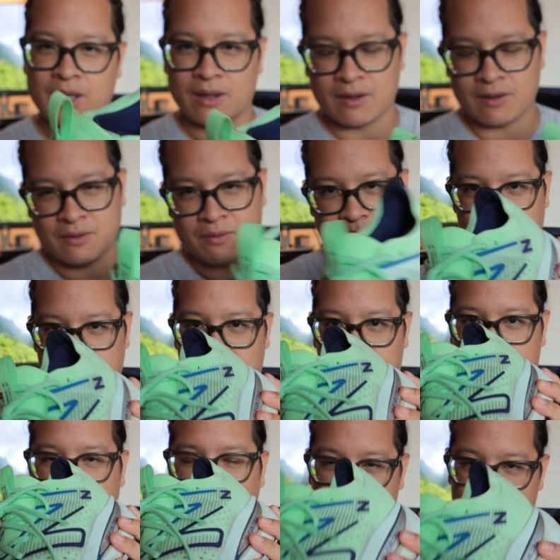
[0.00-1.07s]
this
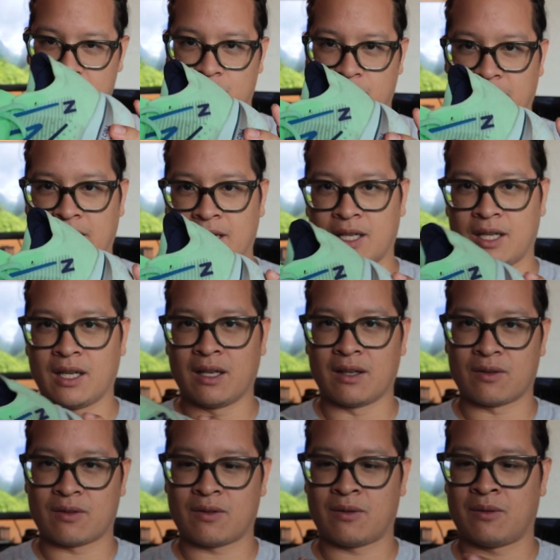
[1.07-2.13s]
colorway
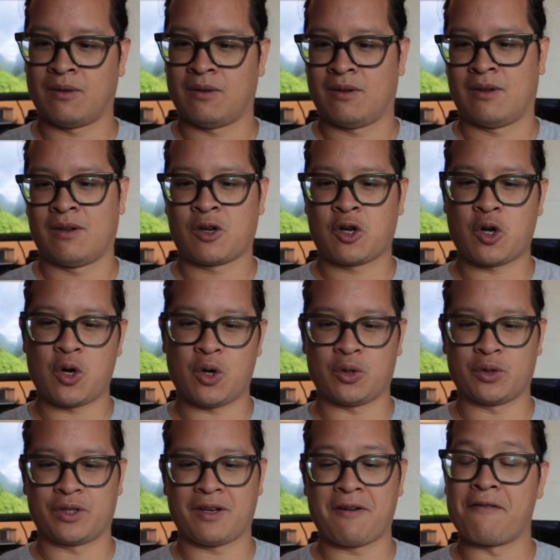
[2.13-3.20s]
is
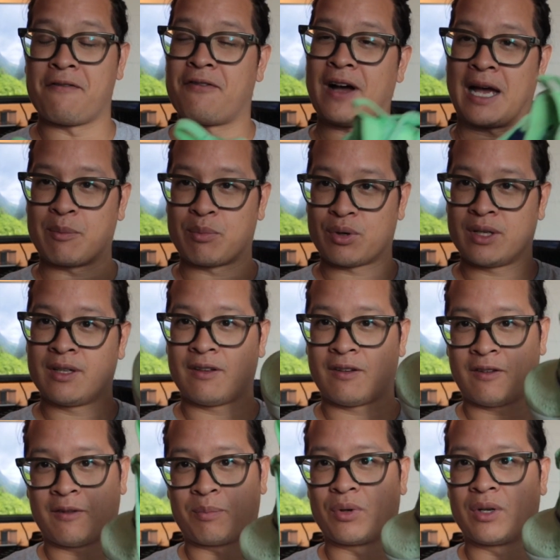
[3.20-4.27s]
called Vibrant
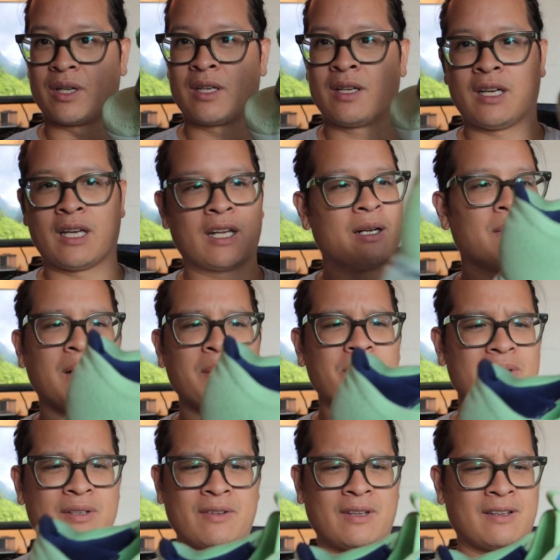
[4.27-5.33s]
Spring, and I
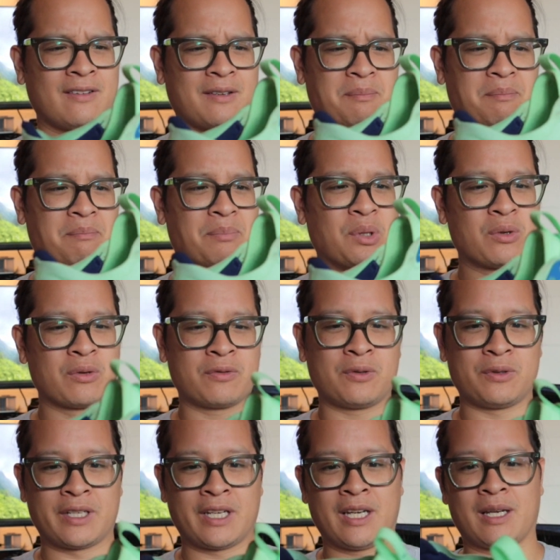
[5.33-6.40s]
believe that's a
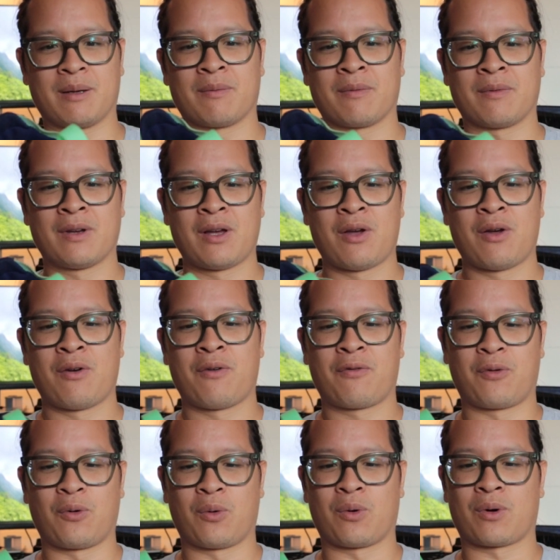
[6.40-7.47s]
beautiful name
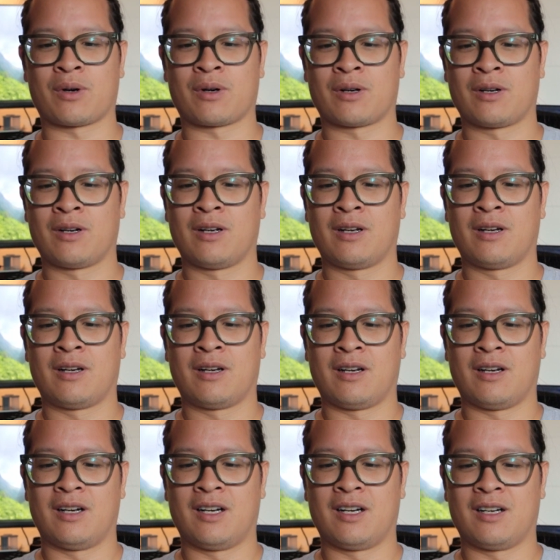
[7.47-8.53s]
for
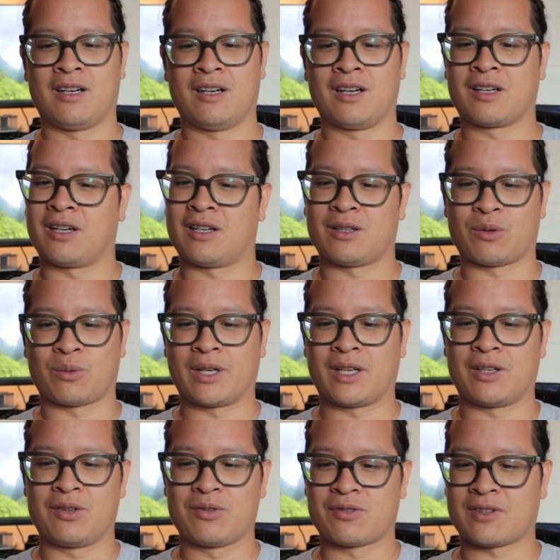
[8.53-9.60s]
a
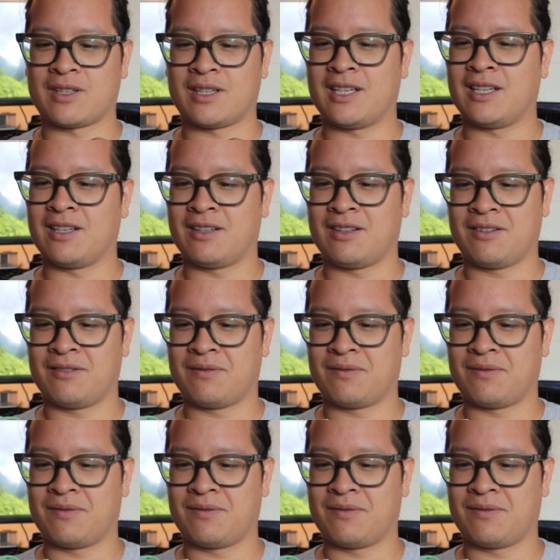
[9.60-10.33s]
colorway. Usually